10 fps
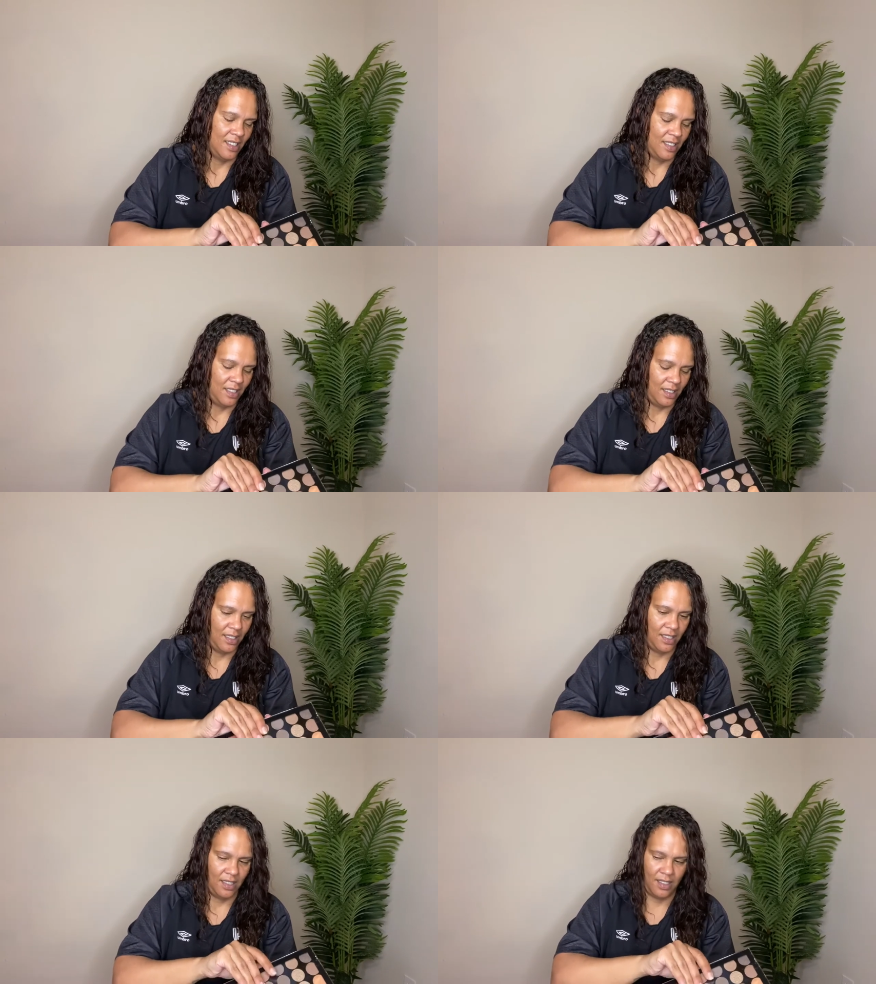
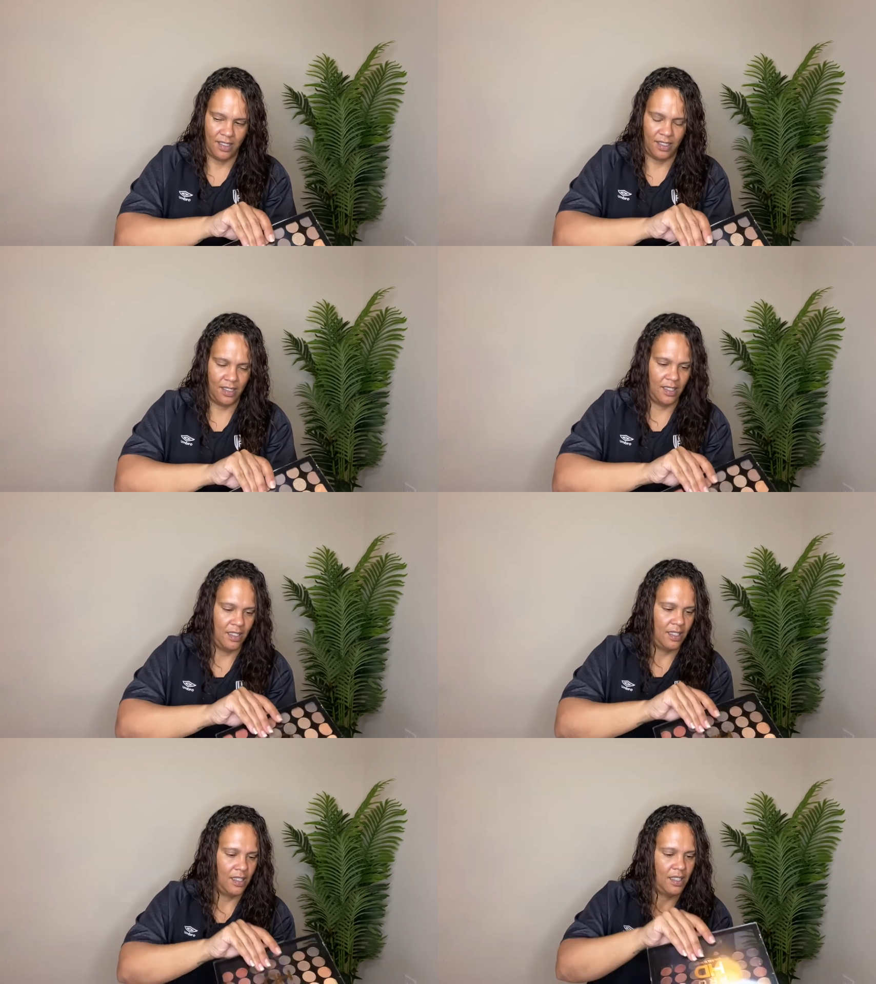
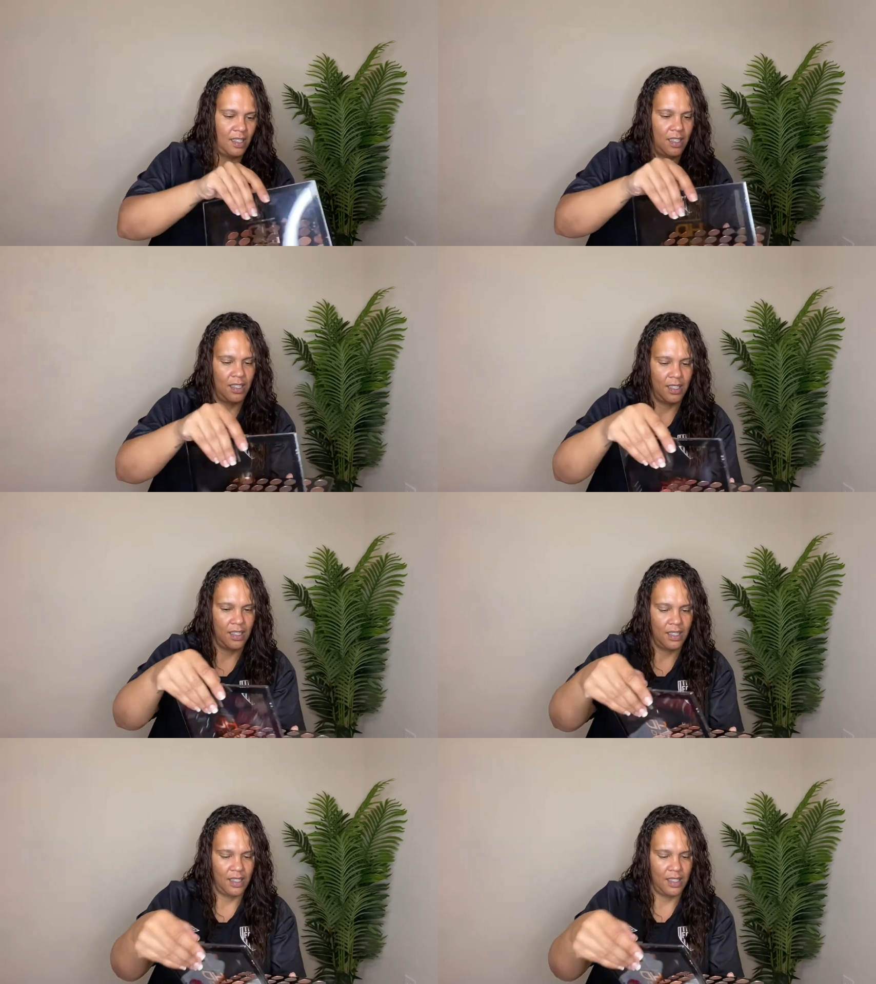Nothing is said.